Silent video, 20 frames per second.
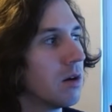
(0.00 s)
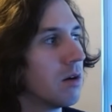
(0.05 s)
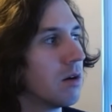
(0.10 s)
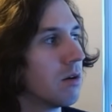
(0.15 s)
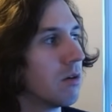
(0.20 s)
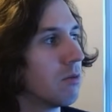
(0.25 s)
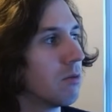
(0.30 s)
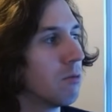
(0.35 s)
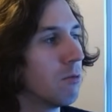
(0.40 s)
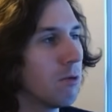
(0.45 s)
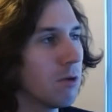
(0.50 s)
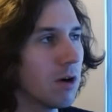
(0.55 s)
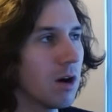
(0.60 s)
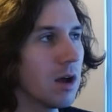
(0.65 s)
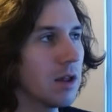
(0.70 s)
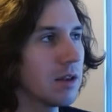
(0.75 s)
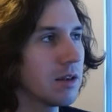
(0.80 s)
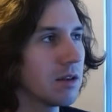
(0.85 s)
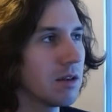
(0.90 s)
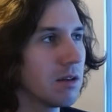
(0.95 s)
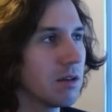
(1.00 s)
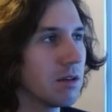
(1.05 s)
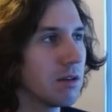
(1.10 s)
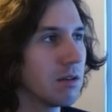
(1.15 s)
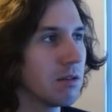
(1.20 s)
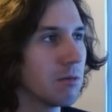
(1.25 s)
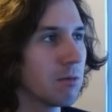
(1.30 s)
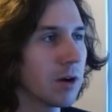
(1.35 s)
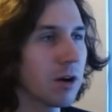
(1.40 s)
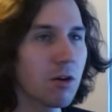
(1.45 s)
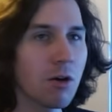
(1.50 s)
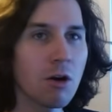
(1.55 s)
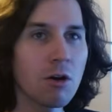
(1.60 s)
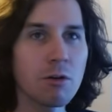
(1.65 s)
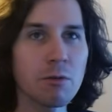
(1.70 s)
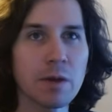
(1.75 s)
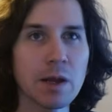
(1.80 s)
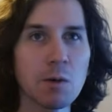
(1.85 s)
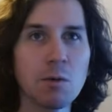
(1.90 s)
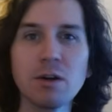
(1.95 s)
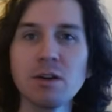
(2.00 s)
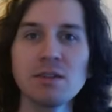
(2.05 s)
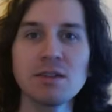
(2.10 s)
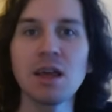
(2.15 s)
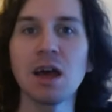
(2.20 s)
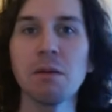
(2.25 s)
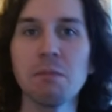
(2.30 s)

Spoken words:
where are we? What does that